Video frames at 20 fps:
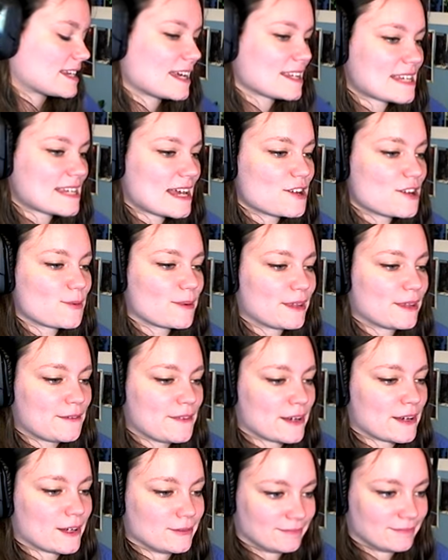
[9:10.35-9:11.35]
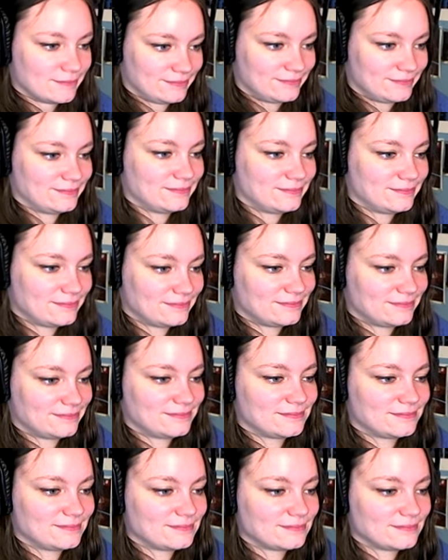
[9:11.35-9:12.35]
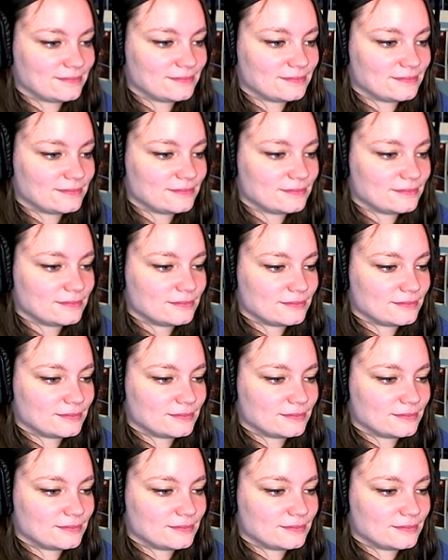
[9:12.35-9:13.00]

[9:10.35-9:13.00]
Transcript: Tell us how you really no. feel. No!